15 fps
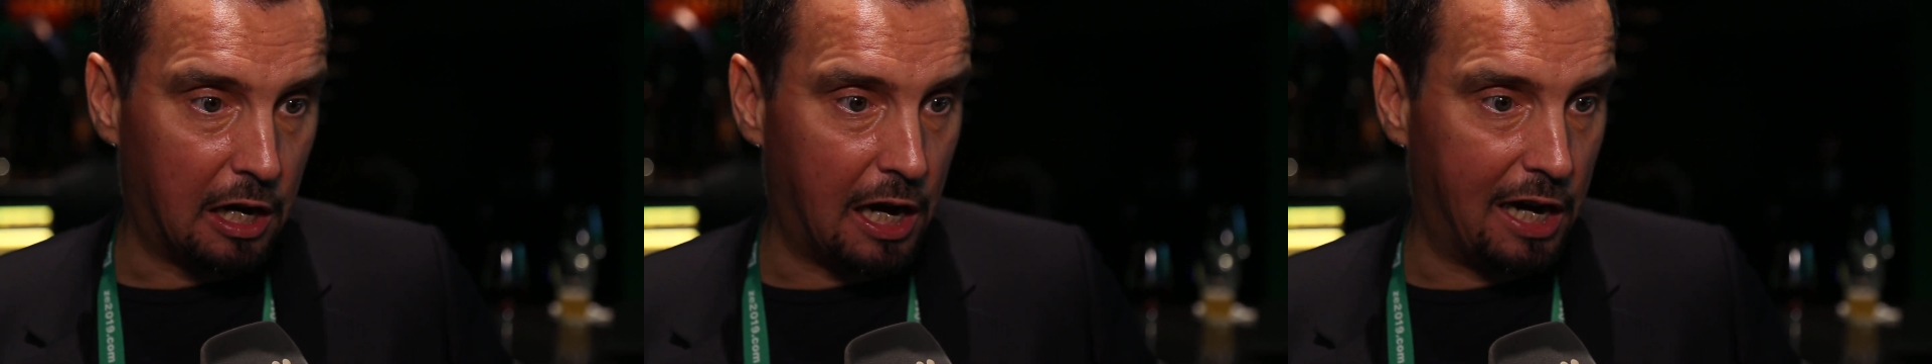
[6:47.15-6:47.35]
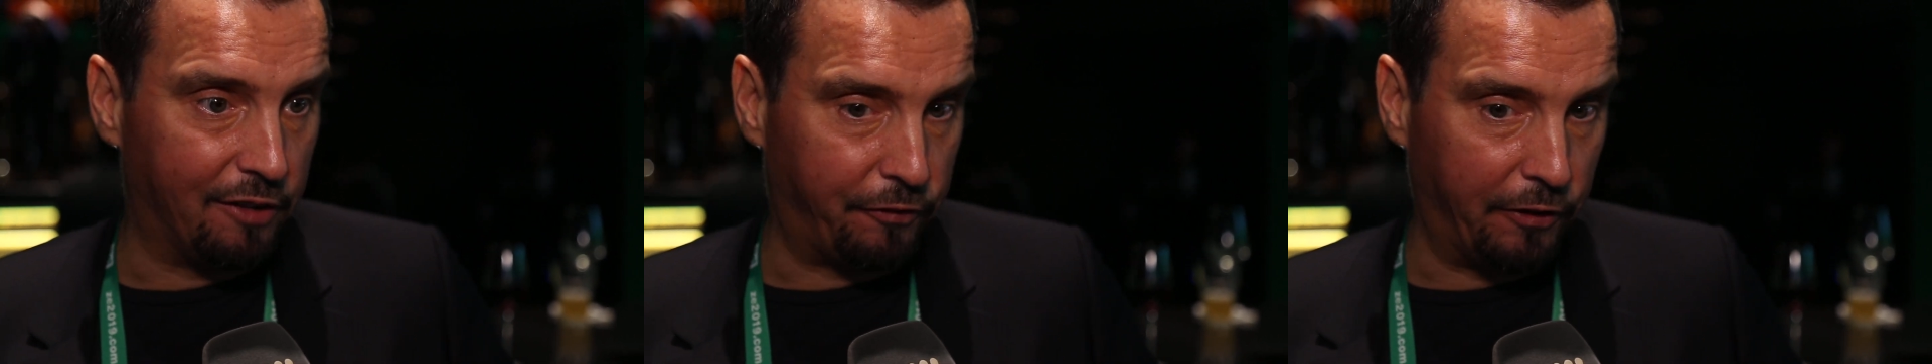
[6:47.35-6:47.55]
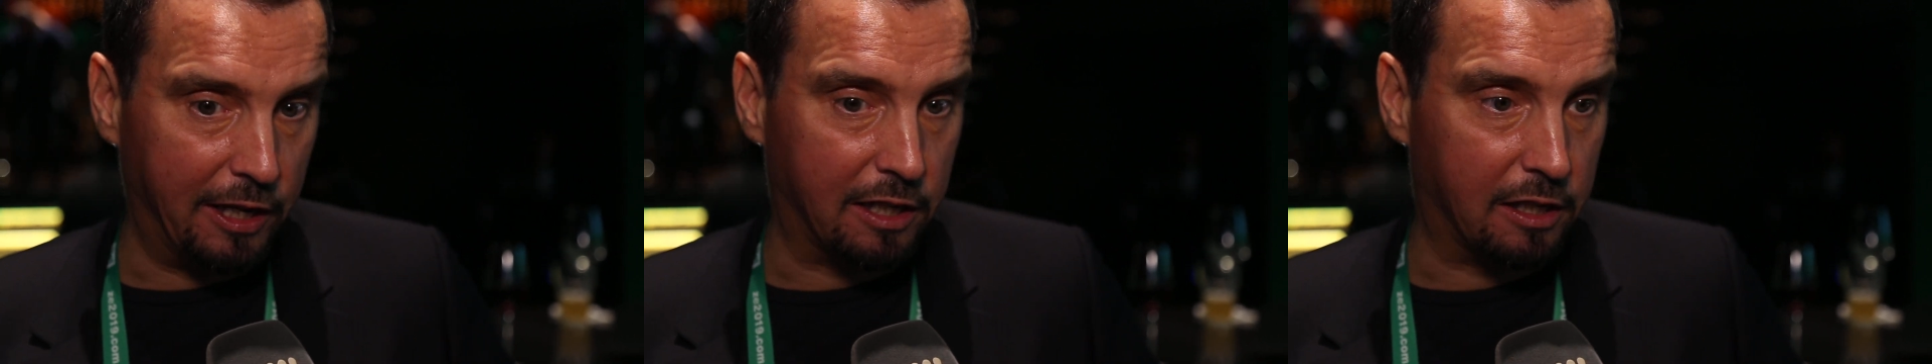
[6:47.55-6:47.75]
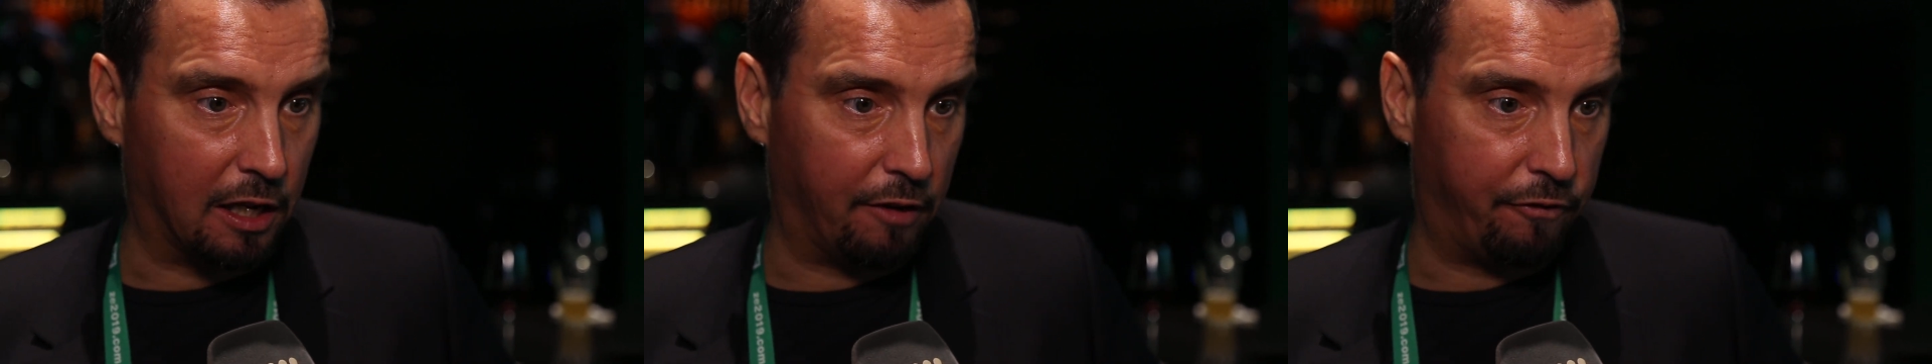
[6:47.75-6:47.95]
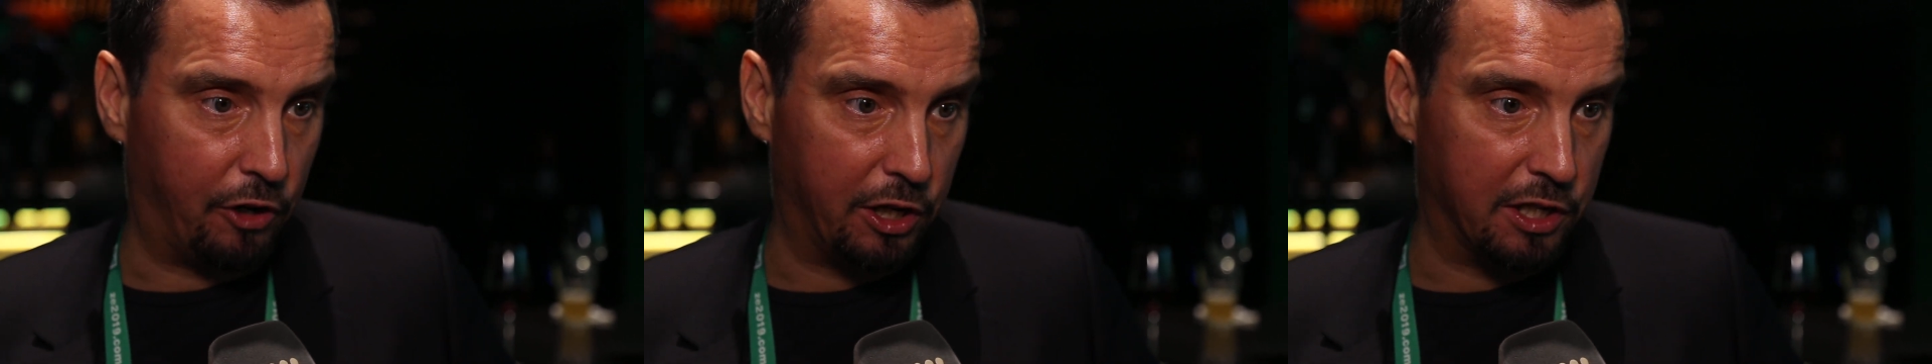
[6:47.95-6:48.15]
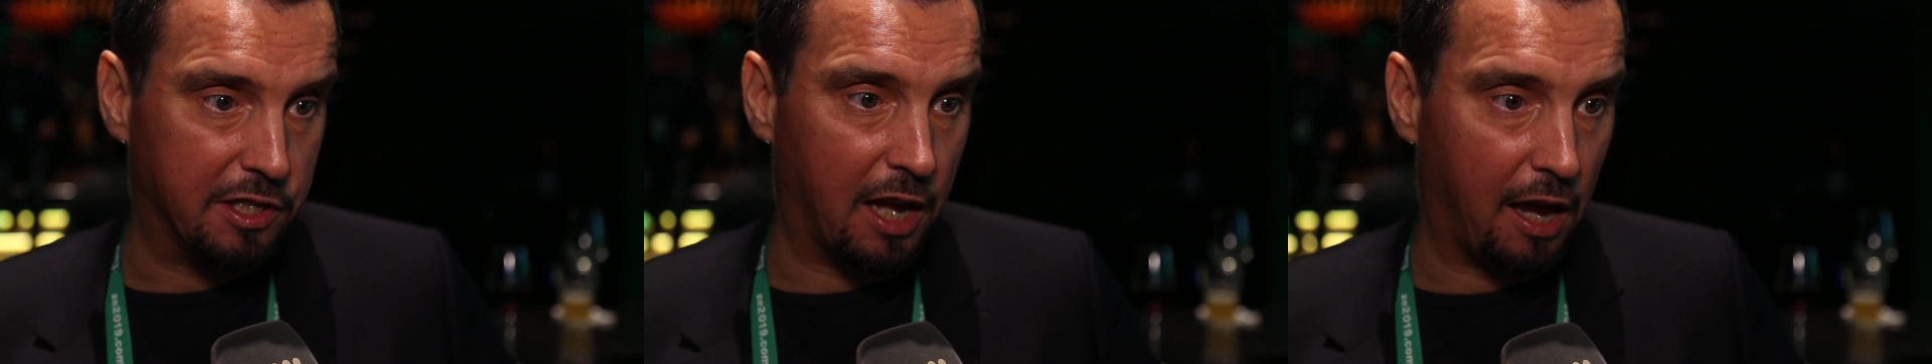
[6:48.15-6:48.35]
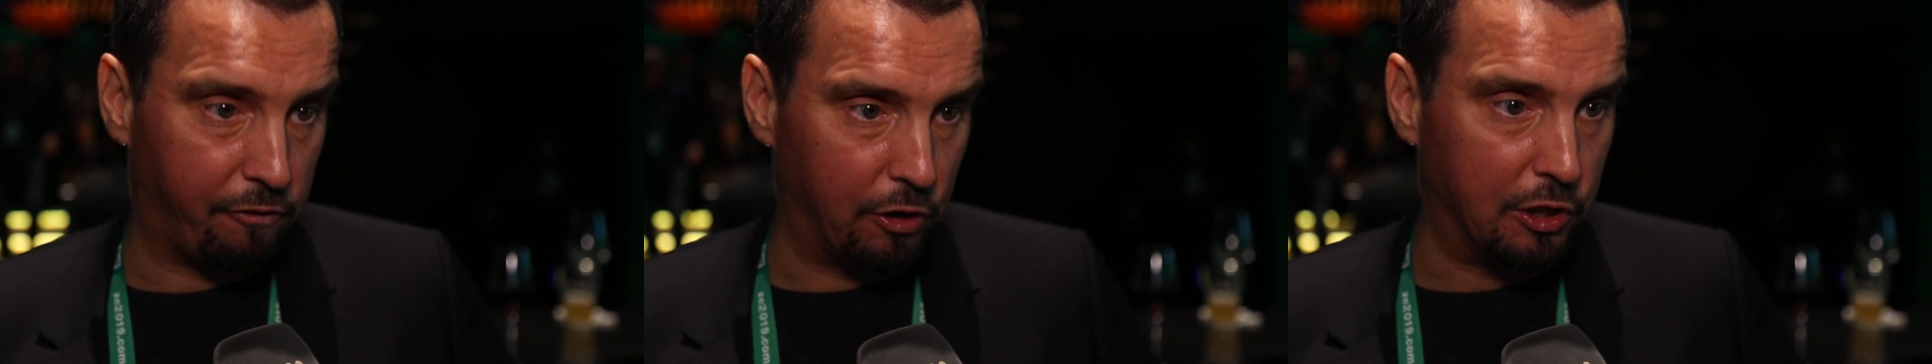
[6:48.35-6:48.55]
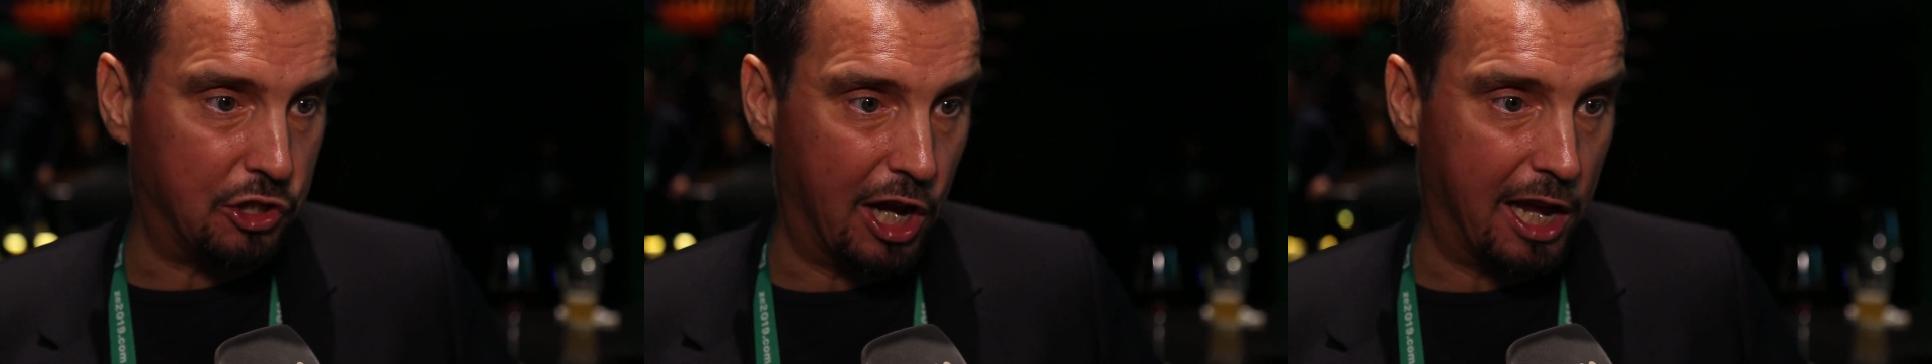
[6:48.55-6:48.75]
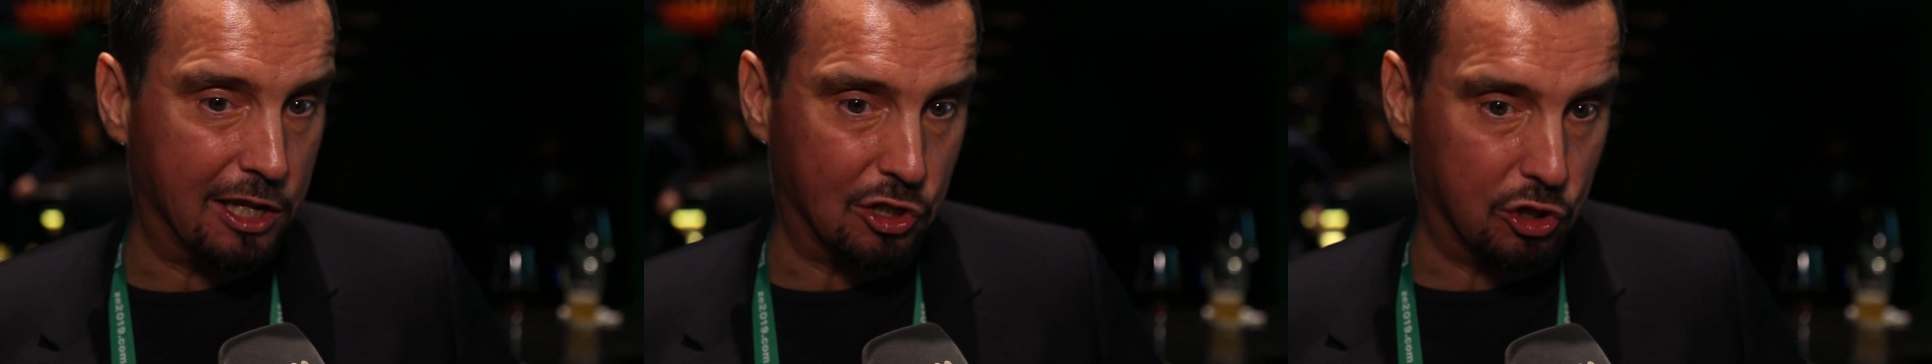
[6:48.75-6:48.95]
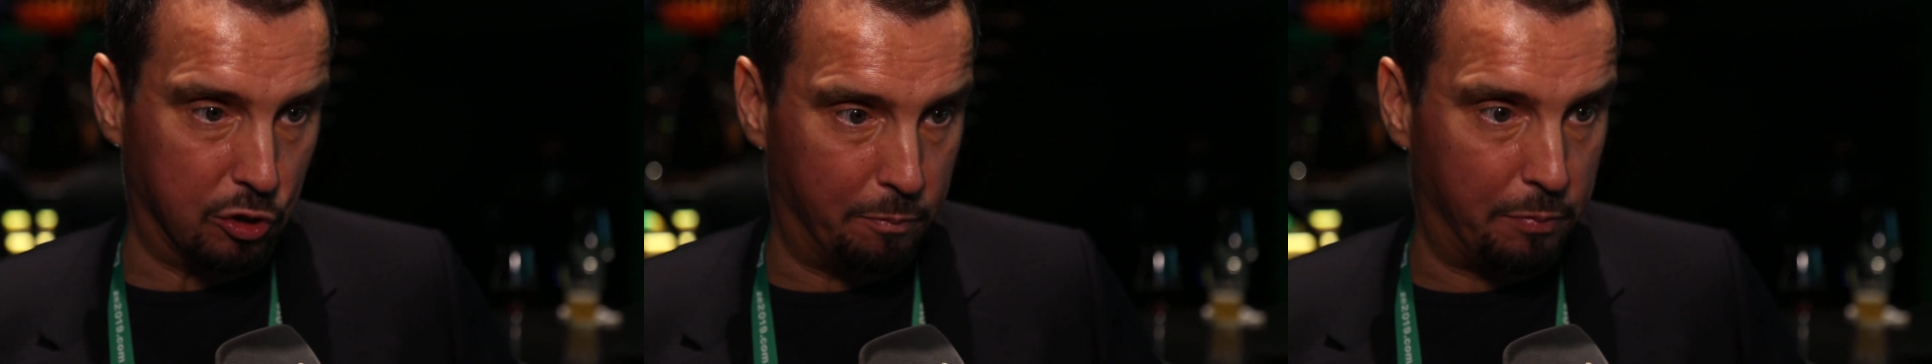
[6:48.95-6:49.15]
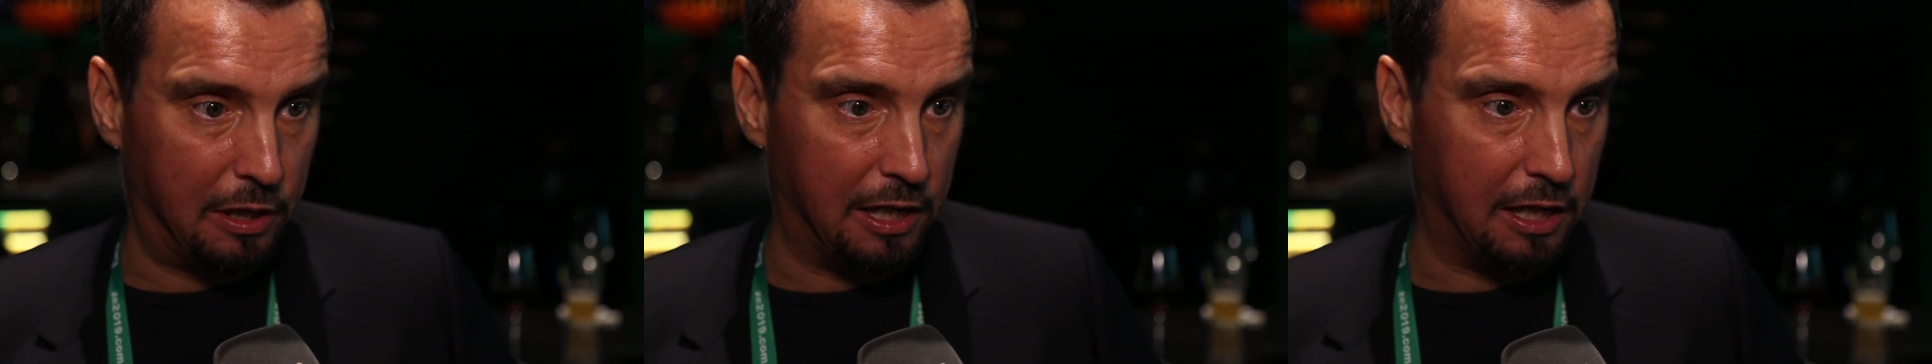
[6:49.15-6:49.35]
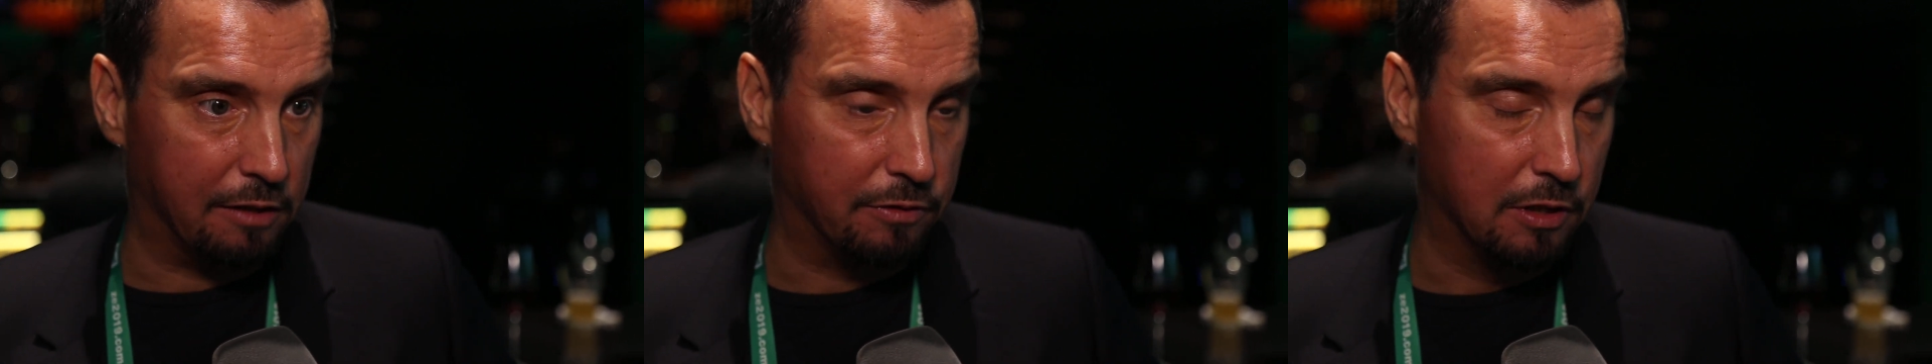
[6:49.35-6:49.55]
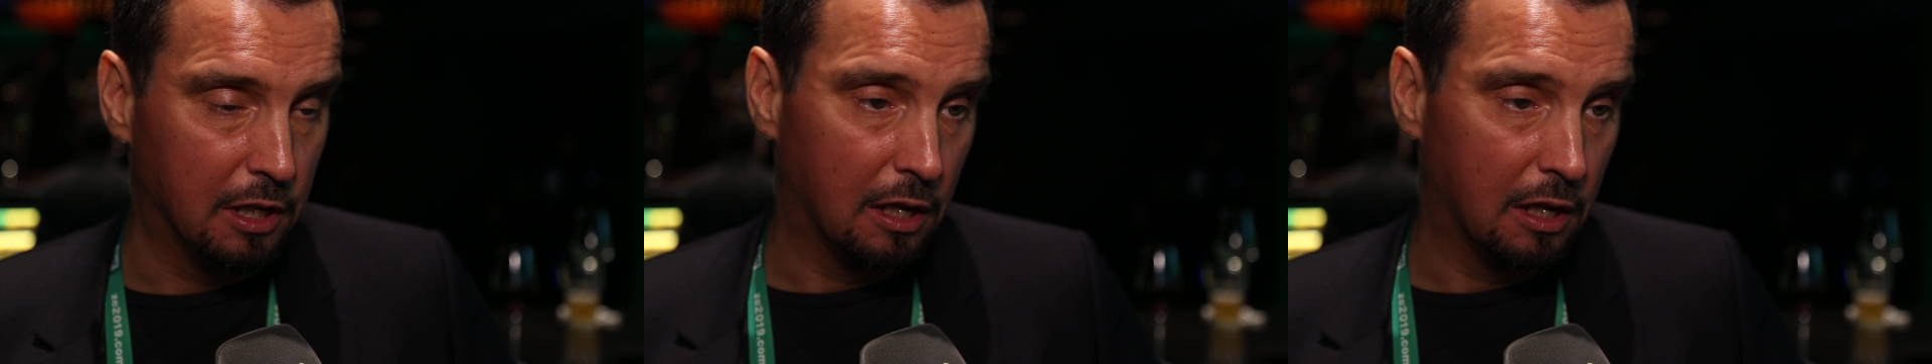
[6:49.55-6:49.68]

I think there is every chance to believe